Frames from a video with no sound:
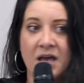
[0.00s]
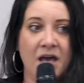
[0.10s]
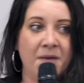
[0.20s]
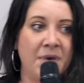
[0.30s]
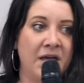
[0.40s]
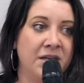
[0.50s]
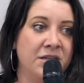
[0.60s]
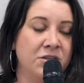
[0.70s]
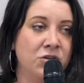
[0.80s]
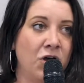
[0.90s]
and
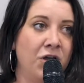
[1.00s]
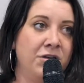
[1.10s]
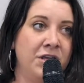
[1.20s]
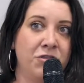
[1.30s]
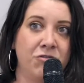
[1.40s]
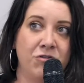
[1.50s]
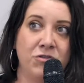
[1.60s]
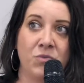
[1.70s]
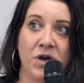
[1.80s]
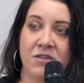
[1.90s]
not only through
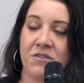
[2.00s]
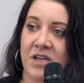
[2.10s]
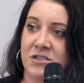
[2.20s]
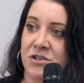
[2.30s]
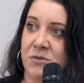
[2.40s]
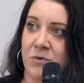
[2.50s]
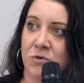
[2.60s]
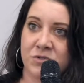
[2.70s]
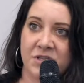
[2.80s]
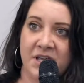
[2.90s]
the work that they do, but
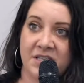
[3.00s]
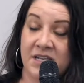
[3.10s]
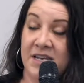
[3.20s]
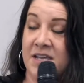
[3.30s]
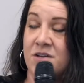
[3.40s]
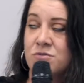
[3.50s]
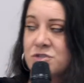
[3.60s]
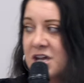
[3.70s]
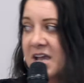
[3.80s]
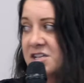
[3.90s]
also there's a legal
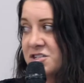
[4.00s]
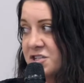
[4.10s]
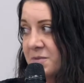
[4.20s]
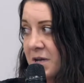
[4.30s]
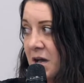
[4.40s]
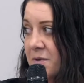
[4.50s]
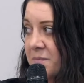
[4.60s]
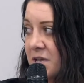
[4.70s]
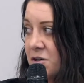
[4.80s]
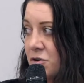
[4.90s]
change to become a
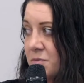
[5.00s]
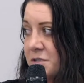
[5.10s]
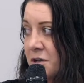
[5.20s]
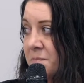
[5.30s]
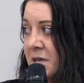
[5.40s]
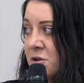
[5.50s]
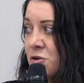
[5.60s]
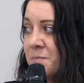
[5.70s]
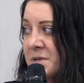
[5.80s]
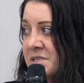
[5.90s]
B Corp. So B
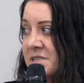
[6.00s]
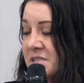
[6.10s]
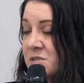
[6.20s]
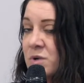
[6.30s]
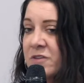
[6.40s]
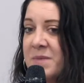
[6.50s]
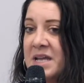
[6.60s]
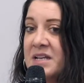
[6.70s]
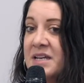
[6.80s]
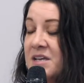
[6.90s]
Corp businesses will have
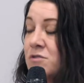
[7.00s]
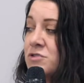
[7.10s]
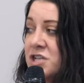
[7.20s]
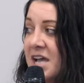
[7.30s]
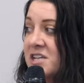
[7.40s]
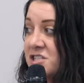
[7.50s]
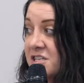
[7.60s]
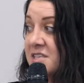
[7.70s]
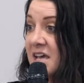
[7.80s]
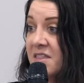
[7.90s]
made a legal change
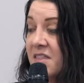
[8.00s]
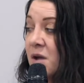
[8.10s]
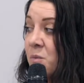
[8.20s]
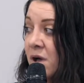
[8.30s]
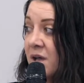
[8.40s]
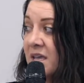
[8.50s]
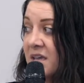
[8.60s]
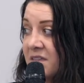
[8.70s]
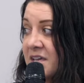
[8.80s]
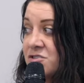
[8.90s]
to say that they're working
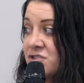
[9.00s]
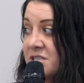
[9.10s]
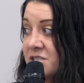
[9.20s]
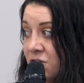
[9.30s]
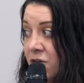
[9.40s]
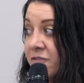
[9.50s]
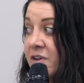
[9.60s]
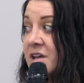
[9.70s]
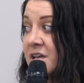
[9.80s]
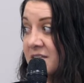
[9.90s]
in the interest of
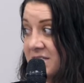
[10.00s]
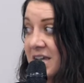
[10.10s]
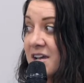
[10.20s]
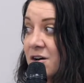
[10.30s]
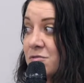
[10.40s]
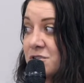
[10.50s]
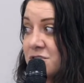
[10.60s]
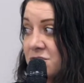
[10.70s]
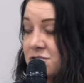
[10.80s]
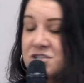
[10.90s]

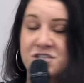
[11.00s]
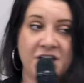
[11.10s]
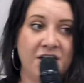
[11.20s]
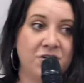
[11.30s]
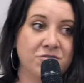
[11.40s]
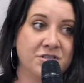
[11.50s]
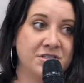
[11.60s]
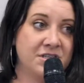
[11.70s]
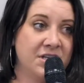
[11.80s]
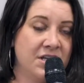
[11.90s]
stakeholders, not just
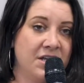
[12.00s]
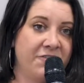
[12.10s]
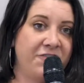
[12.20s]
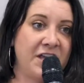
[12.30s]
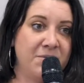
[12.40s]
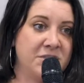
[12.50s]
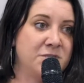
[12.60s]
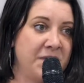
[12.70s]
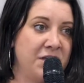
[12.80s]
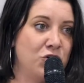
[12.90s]
shareholders. Famous
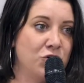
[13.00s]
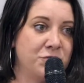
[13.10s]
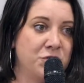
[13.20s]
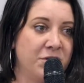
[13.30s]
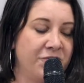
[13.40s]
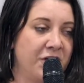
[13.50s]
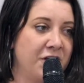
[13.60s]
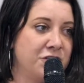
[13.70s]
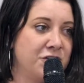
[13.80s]
B Corps you will have heard